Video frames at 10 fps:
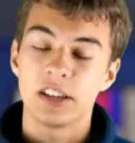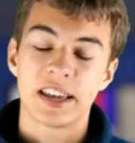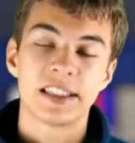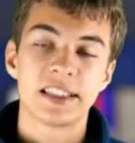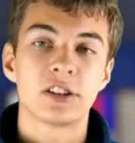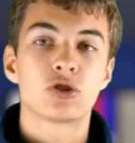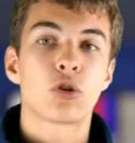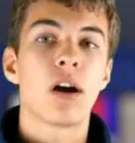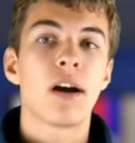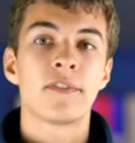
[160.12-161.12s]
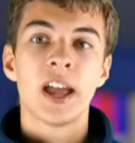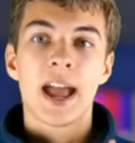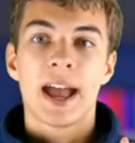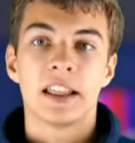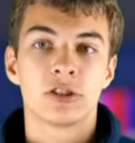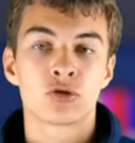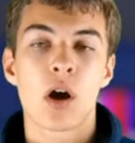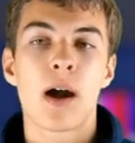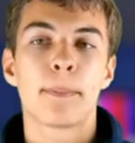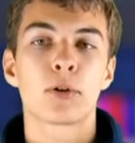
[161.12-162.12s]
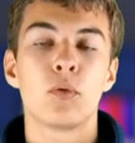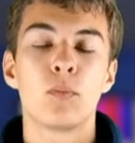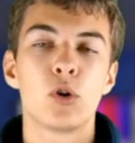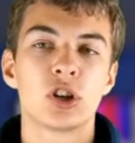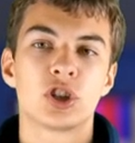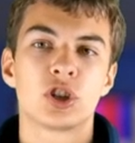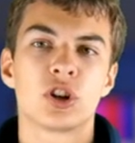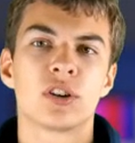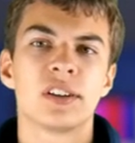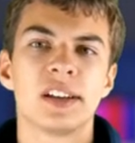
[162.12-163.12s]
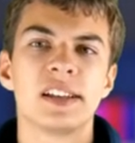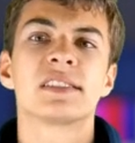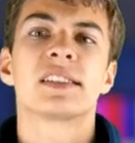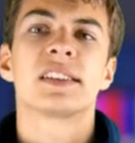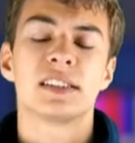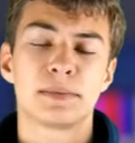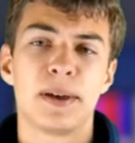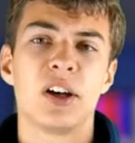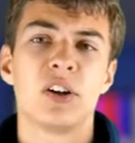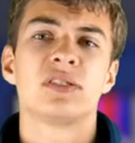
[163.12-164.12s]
you get that trough and the tropical moisture, it's going to spell